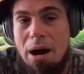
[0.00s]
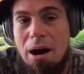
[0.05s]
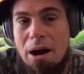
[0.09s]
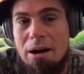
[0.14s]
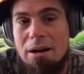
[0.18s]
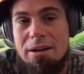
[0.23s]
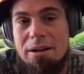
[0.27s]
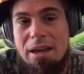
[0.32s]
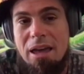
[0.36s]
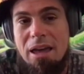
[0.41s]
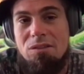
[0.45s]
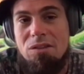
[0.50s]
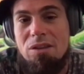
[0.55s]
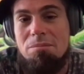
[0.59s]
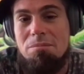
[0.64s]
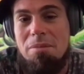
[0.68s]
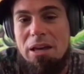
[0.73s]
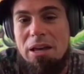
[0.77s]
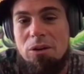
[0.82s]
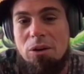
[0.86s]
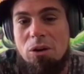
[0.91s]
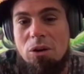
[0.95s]
punk, heavy
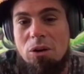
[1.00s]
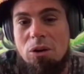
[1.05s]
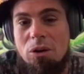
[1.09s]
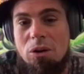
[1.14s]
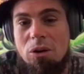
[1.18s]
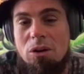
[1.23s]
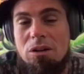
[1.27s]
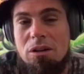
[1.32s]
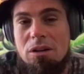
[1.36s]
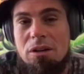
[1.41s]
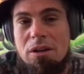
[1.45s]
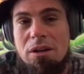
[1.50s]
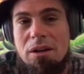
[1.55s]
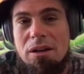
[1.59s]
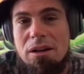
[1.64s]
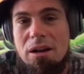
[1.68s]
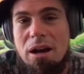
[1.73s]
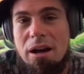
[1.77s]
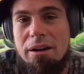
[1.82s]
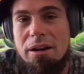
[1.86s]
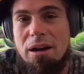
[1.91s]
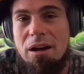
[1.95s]
metal
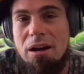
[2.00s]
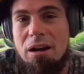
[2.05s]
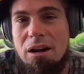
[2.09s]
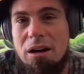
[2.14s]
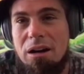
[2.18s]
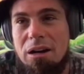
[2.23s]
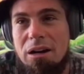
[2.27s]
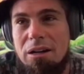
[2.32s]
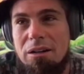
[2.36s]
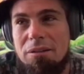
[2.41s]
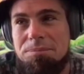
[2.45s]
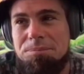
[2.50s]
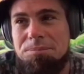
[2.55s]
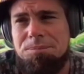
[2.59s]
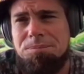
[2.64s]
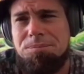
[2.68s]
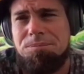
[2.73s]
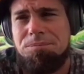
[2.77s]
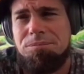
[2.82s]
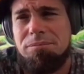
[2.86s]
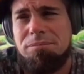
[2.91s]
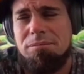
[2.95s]
kind of art.
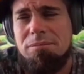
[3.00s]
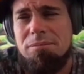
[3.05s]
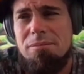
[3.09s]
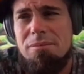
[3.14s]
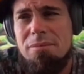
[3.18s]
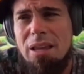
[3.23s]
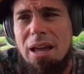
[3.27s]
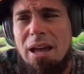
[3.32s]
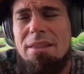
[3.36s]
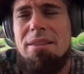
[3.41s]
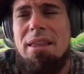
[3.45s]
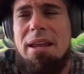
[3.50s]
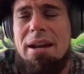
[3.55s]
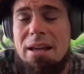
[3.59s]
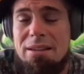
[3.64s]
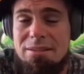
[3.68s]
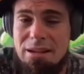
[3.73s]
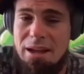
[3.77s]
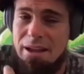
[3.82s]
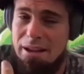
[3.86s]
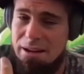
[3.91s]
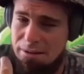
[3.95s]
And then
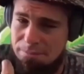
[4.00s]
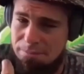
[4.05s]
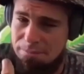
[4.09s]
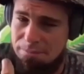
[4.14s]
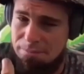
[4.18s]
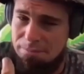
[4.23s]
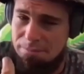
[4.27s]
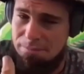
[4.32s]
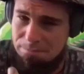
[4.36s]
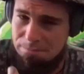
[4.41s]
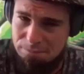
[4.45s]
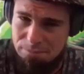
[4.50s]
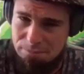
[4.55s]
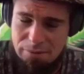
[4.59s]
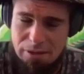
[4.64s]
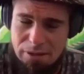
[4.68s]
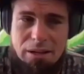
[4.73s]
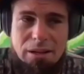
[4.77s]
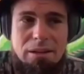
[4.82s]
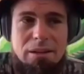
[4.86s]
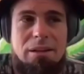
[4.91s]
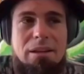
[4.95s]
as I
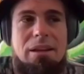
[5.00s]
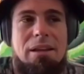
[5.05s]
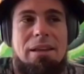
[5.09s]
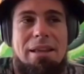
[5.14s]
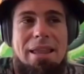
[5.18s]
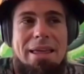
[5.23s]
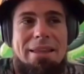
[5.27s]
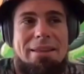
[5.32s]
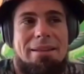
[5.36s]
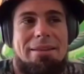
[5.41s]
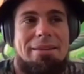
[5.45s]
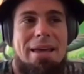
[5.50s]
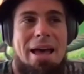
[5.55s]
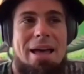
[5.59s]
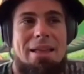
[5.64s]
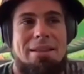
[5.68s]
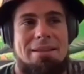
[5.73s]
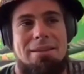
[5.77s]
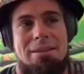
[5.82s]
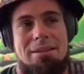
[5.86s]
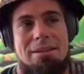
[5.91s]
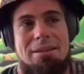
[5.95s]
let
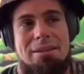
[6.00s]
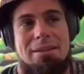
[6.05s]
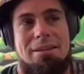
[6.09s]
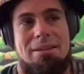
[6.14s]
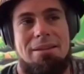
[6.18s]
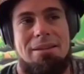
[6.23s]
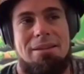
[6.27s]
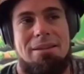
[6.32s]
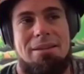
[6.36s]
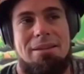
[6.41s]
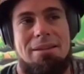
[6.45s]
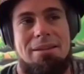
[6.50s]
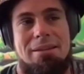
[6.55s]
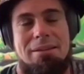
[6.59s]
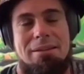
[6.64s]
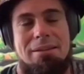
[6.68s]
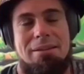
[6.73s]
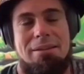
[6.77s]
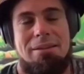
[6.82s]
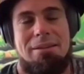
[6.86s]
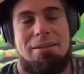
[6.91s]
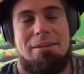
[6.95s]
that
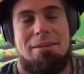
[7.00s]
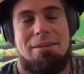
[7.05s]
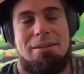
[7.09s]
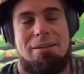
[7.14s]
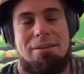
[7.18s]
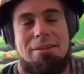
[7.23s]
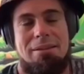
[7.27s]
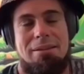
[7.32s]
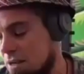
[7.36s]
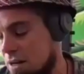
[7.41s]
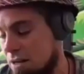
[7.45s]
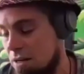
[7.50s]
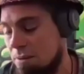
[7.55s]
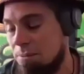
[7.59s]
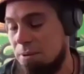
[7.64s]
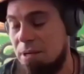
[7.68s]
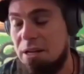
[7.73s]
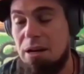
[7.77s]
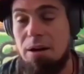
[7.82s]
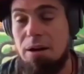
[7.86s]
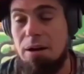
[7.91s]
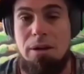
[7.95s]
negativity
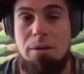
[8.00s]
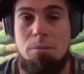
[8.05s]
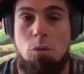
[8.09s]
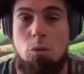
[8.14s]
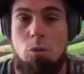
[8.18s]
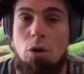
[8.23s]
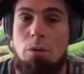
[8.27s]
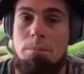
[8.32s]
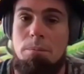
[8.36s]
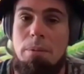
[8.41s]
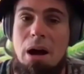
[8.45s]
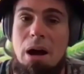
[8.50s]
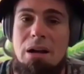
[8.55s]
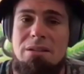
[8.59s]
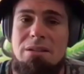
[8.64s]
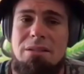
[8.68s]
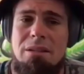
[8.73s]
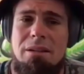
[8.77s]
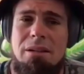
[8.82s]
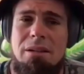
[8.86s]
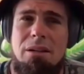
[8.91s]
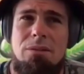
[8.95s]
go, then my art started
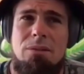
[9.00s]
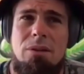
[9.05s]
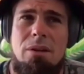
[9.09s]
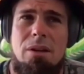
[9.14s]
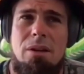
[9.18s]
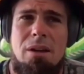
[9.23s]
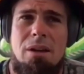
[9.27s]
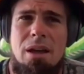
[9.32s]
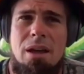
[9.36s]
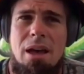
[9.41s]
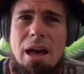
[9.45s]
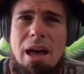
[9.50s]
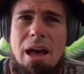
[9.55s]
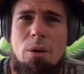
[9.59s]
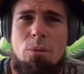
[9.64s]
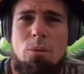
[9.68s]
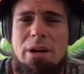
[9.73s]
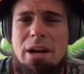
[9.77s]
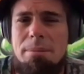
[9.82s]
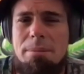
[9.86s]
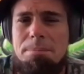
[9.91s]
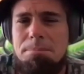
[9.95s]
becoming more
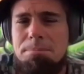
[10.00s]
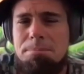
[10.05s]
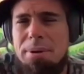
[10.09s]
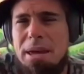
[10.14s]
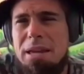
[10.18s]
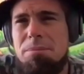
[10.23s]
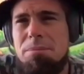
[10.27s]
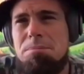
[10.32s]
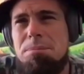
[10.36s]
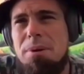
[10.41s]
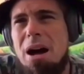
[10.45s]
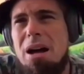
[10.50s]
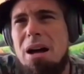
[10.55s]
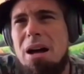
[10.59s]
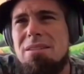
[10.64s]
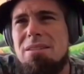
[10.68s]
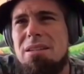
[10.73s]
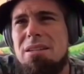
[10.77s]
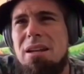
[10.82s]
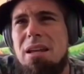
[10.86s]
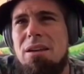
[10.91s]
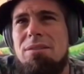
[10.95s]
positive. And when I
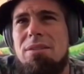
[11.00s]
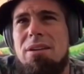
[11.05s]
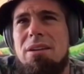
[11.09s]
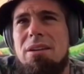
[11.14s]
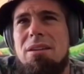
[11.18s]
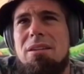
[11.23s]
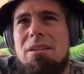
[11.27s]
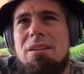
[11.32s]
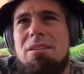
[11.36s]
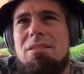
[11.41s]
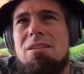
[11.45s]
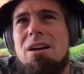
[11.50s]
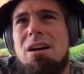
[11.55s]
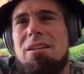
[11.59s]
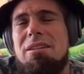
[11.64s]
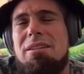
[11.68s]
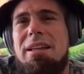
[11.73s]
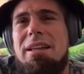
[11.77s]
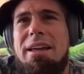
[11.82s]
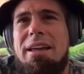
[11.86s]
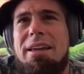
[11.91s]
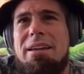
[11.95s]
think positive,
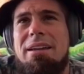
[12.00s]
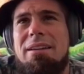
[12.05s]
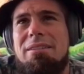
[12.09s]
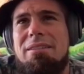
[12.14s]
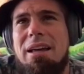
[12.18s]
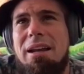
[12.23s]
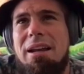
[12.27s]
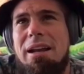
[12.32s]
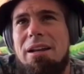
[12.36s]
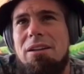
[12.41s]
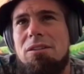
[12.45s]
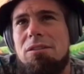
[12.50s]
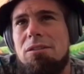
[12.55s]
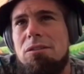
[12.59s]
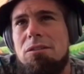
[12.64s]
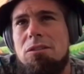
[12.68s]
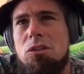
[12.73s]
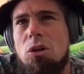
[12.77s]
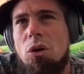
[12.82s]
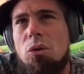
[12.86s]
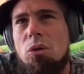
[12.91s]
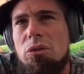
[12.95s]
it's not like that I
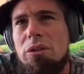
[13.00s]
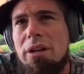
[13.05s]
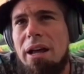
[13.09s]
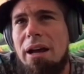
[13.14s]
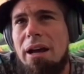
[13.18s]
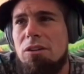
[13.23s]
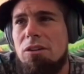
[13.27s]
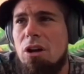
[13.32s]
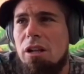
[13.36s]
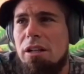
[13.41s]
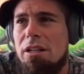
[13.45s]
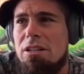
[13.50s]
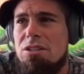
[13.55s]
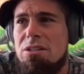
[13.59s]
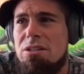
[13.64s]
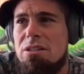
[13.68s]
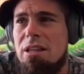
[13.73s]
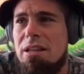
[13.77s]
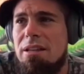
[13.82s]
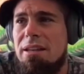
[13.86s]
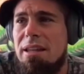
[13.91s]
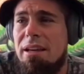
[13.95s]
don't acknowledge
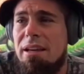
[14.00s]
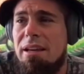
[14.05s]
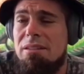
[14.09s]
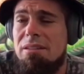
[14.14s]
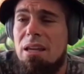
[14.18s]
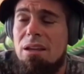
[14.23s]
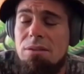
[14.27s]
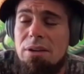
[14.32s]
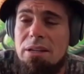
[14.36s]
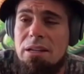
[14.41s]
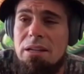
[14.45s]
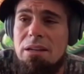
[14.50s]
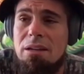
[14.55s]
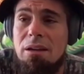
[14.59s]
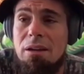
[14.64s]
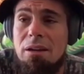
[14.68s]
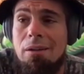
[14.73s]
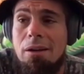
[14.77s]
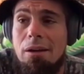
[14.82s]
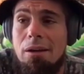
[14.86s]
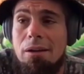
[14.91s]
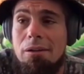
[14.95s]
the negativity.